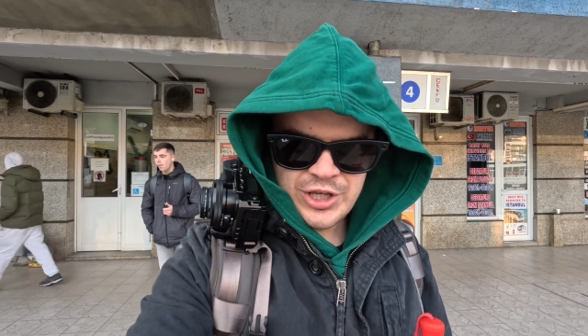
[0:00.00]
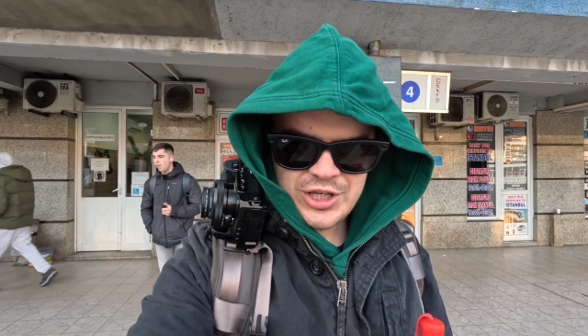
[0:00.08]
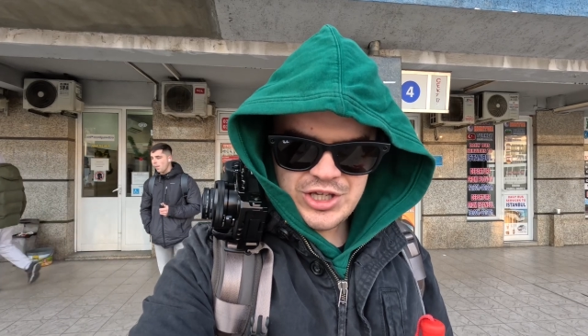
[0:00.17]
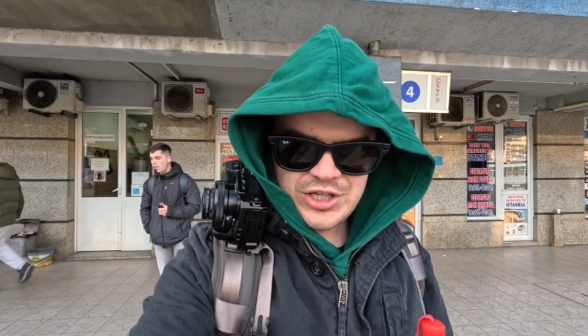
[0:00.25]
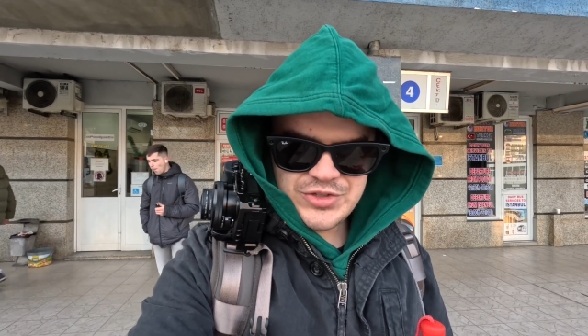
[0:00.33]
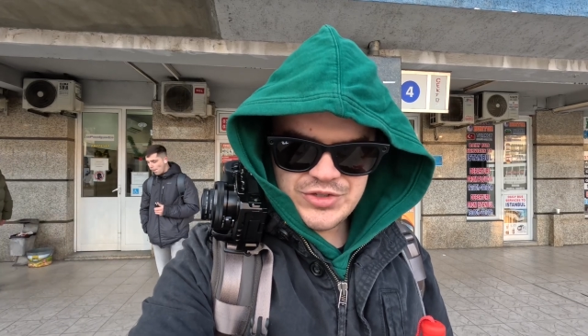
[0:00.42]

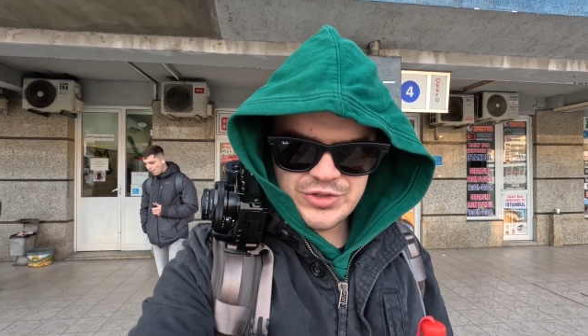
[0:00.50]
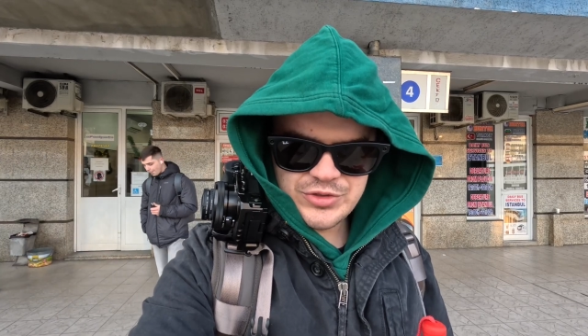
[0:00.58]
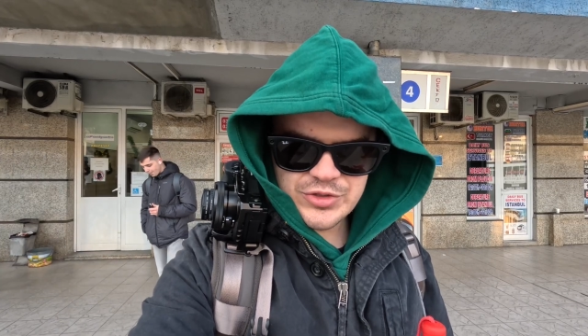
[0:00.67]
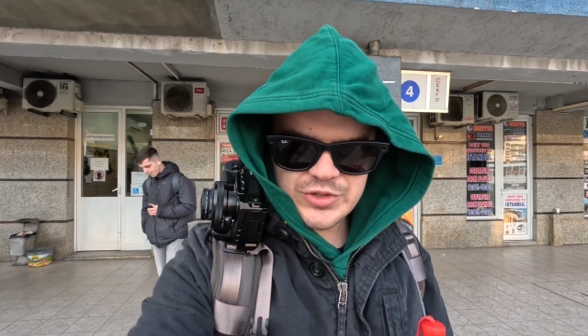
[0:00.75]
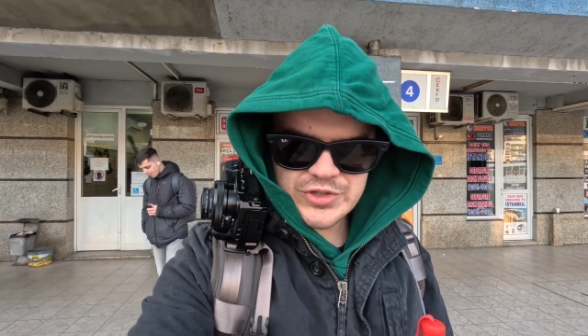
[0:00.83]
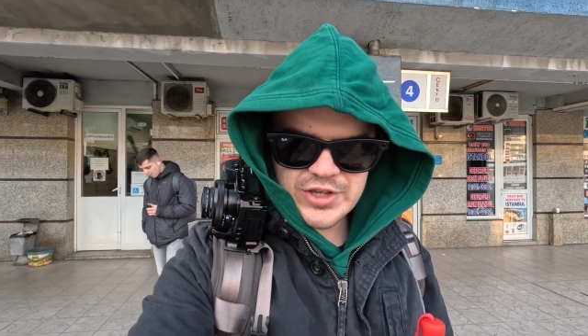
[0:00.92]
easy
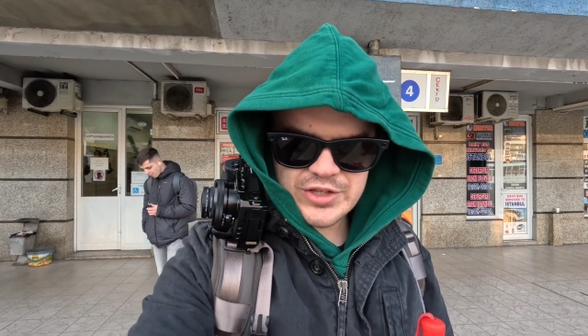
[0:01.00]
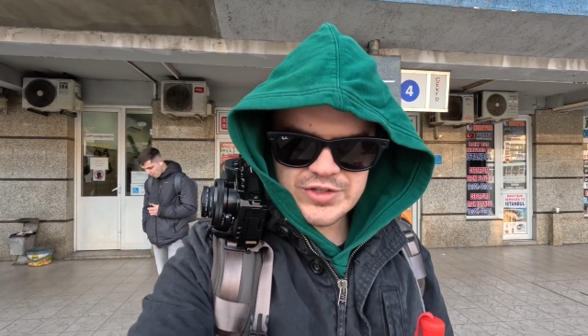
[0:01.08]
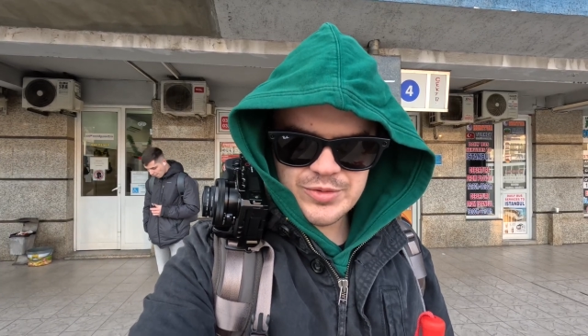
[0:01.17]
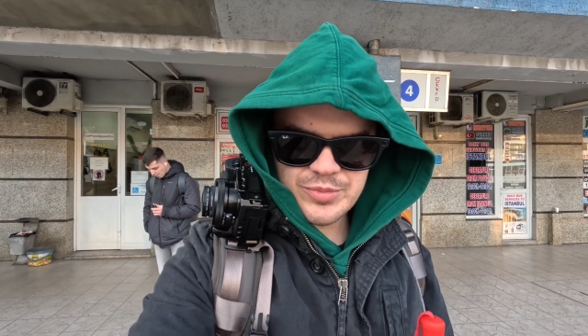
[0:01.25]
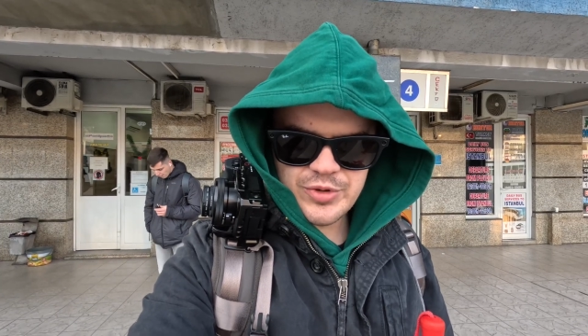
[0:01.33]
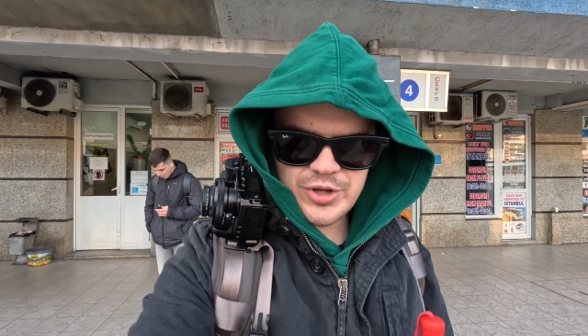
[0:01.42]
to
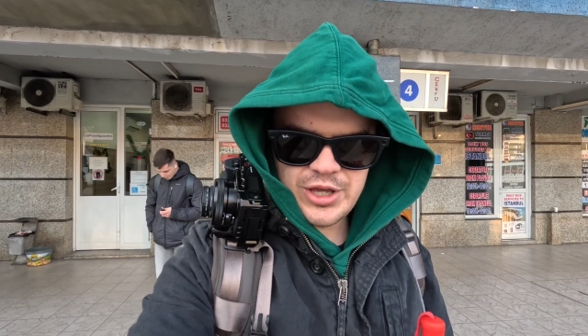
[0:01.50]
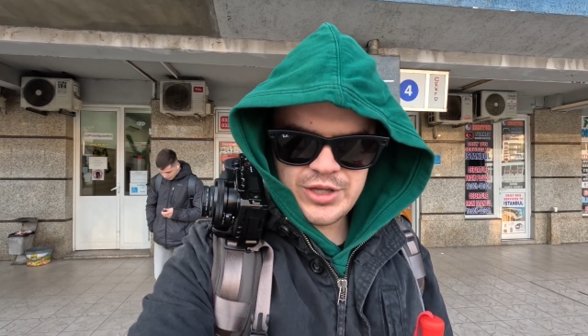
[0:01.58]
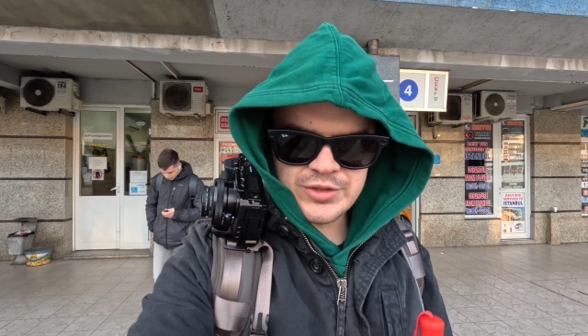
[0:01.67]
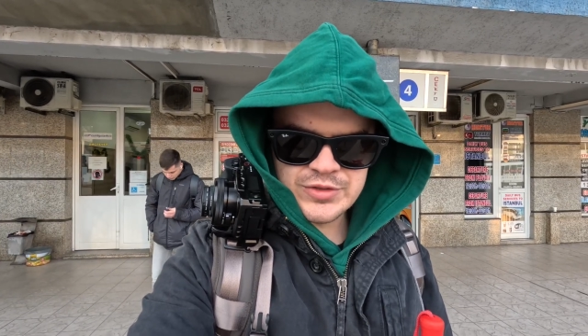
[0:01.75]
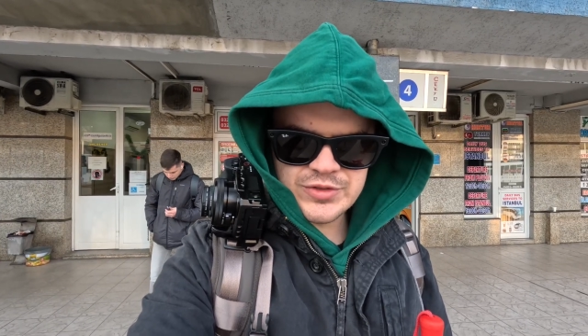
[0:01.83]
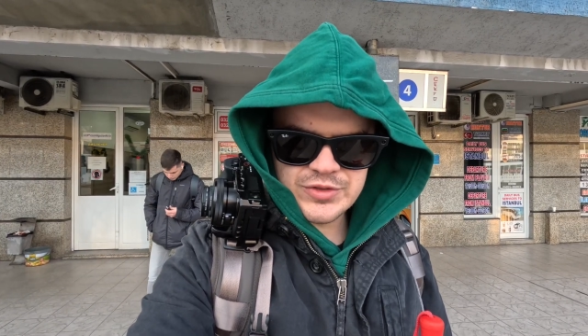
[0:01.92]
set up
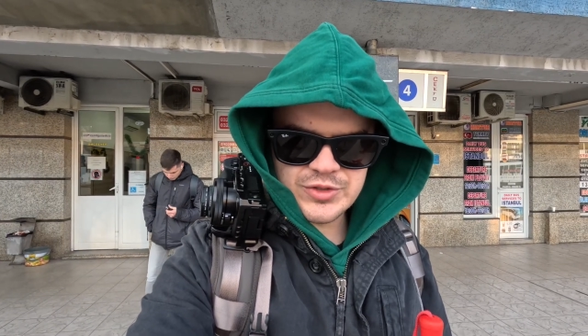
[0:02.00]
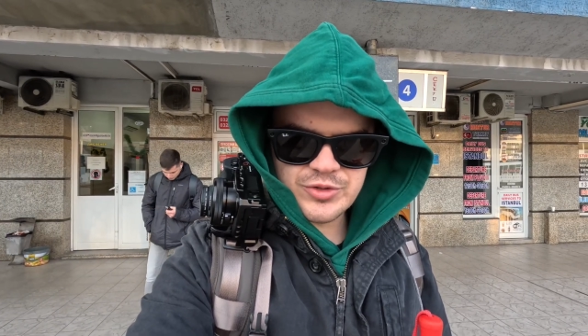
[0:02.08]
and